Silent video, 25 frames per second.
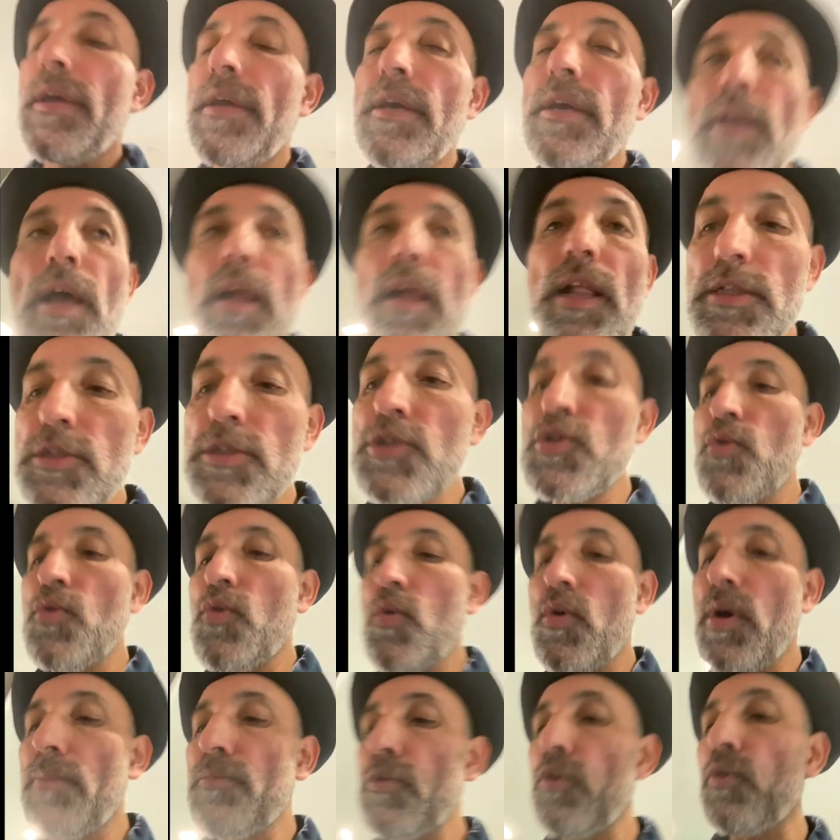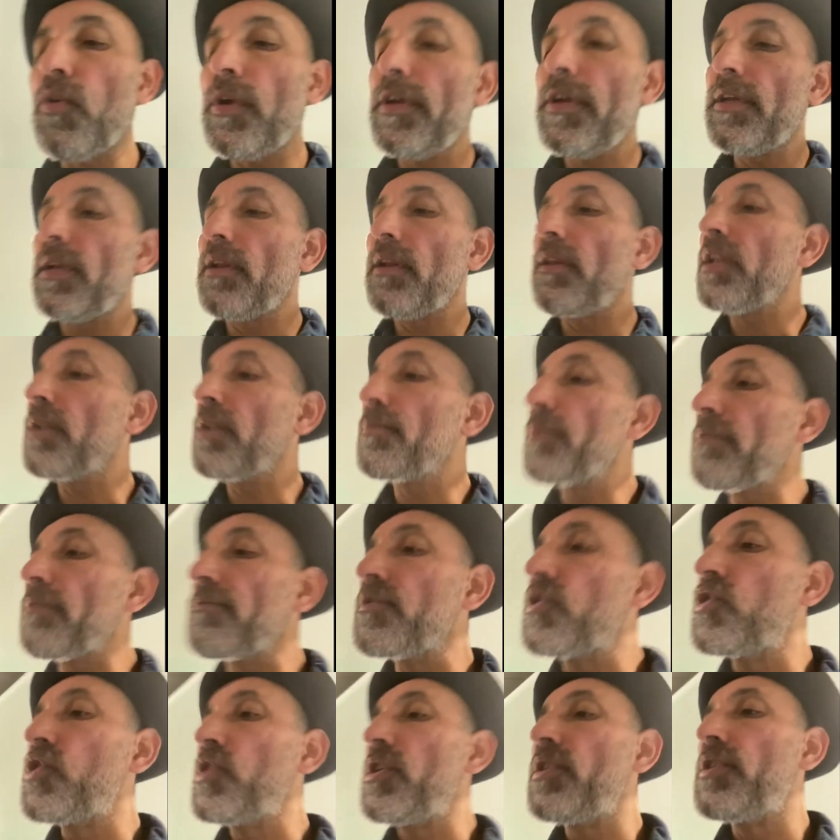and also I'm going to add a little bit of
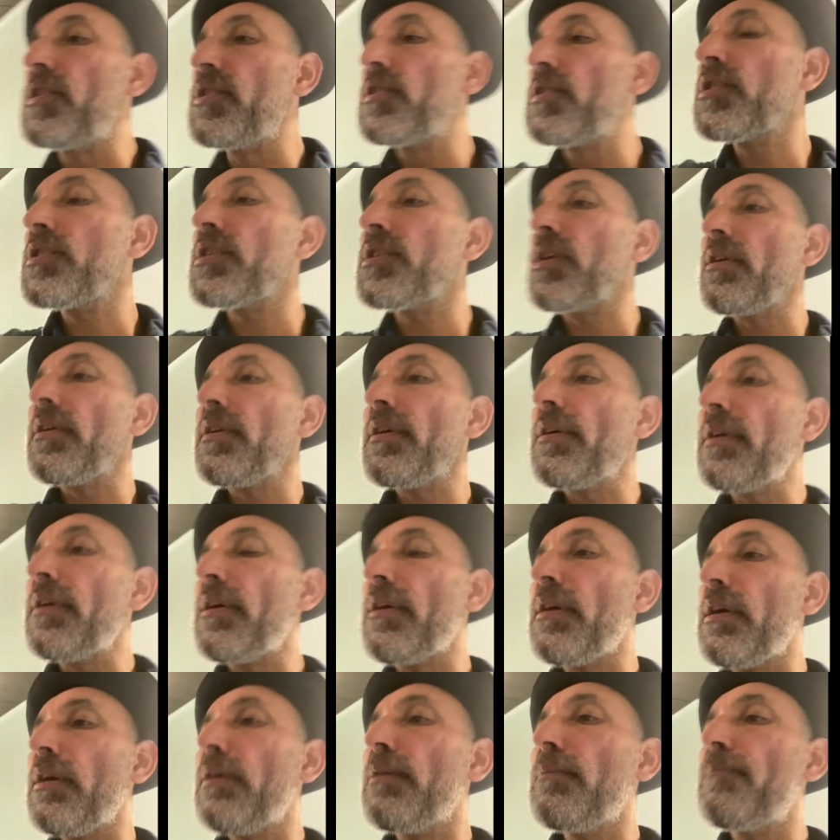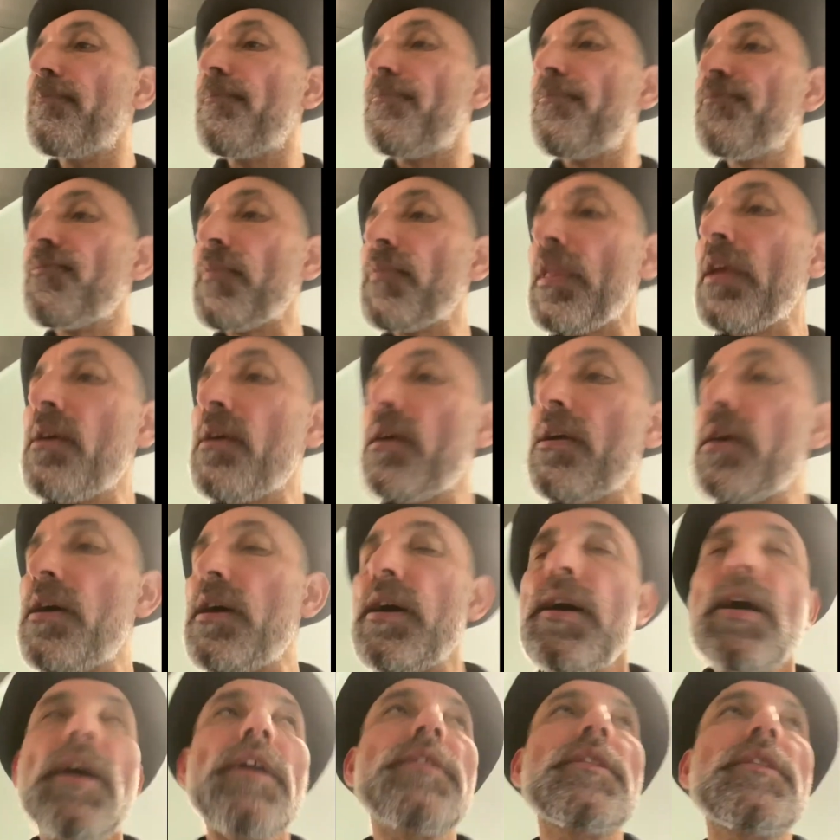cheese.
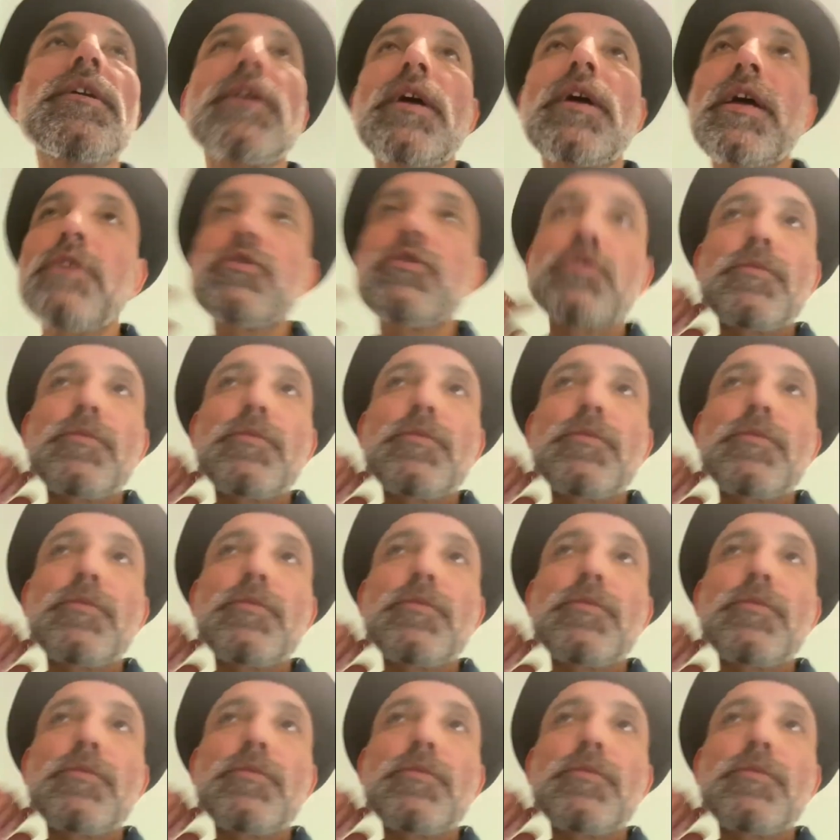I think I have some